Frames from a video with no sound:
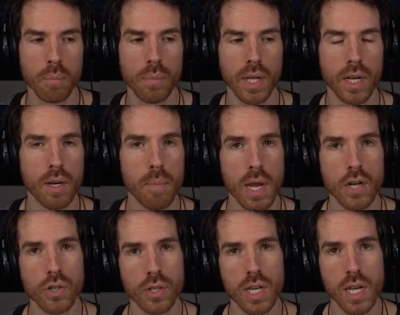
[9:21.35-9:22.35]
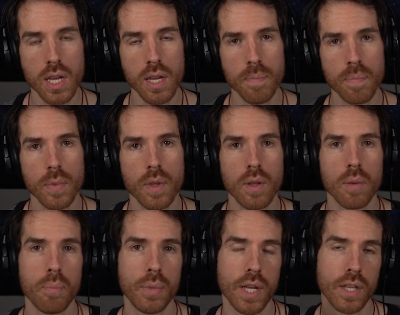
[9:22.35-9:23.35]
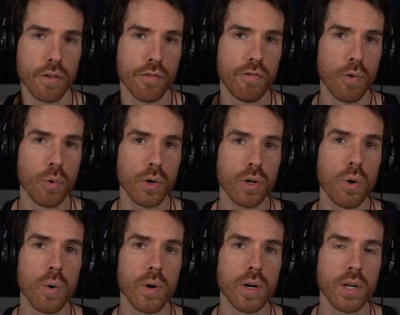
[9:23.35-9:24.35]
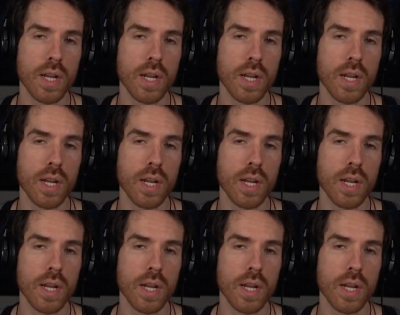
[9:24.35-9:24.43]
Playing in a major key, playing the 4 chord,